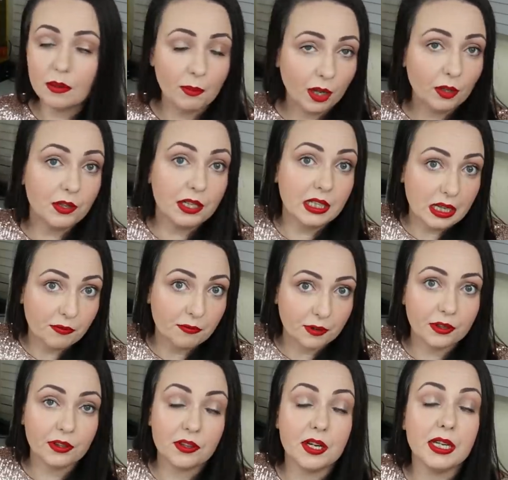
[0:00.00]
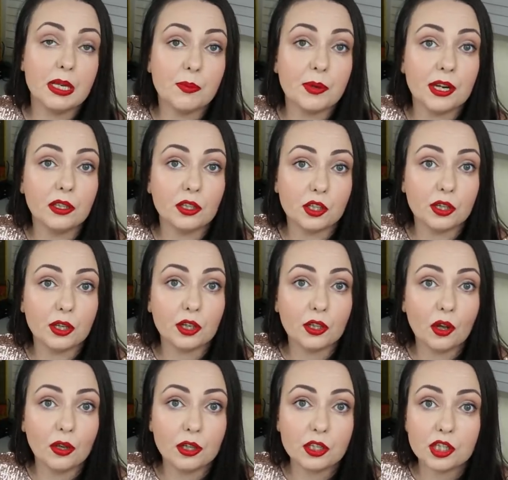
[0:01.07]
about the different 3D printer
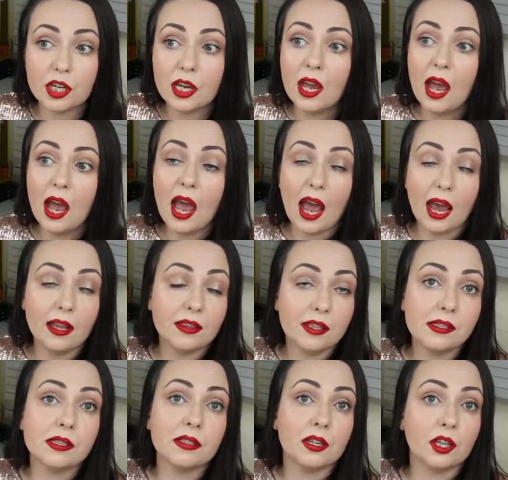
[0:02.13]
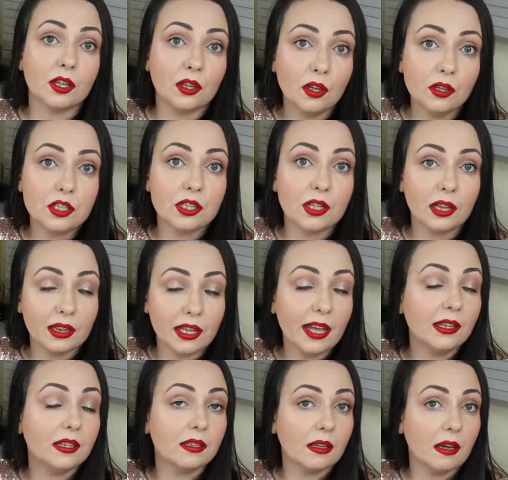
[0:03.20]
technology and this is a technology that
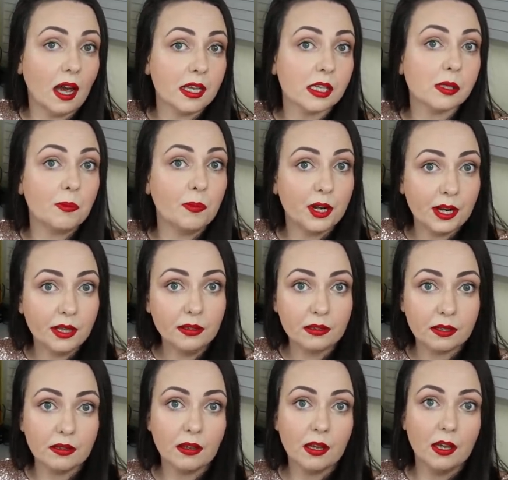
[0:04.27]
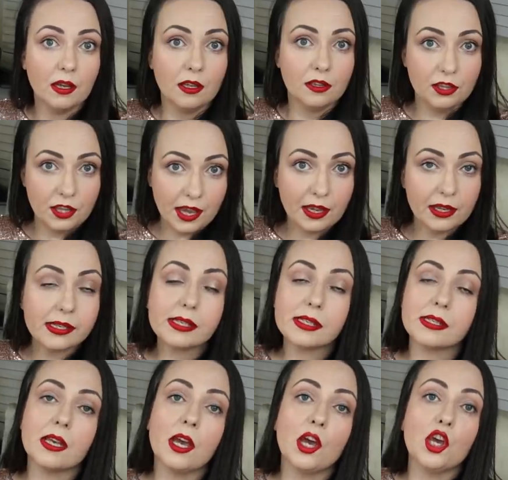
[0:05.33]
lets us print
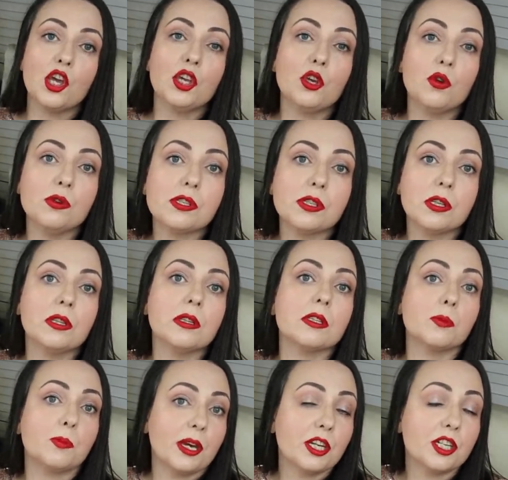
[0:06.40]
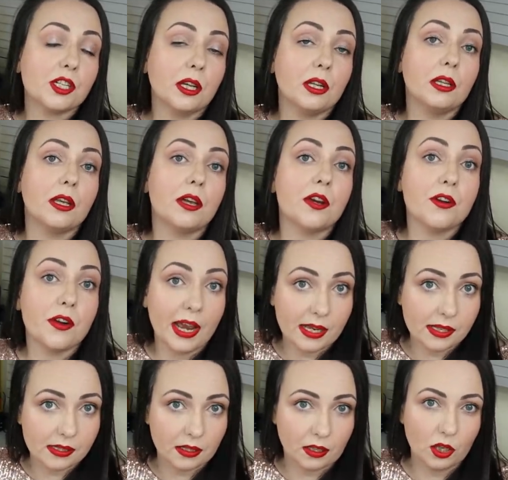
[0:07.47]
things using special
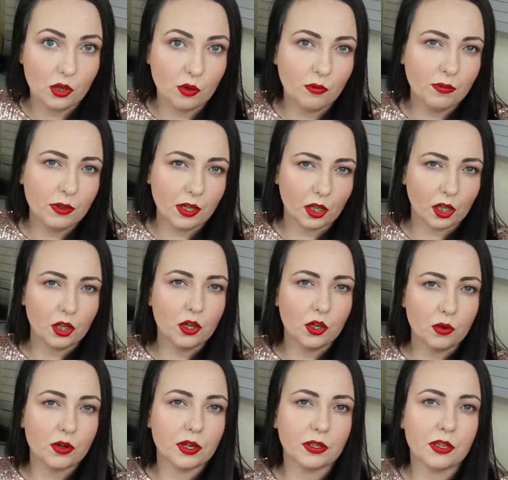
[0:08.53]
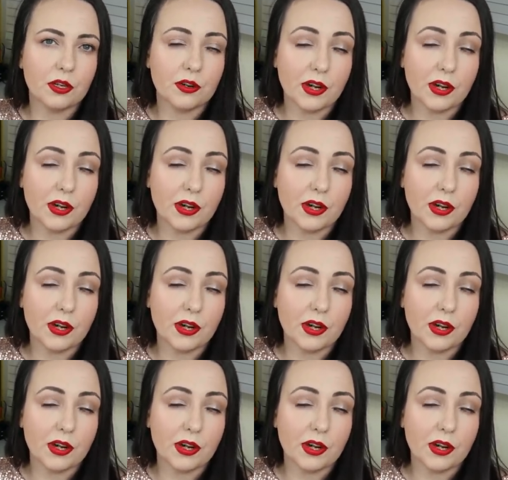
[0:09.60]
resin, UV curing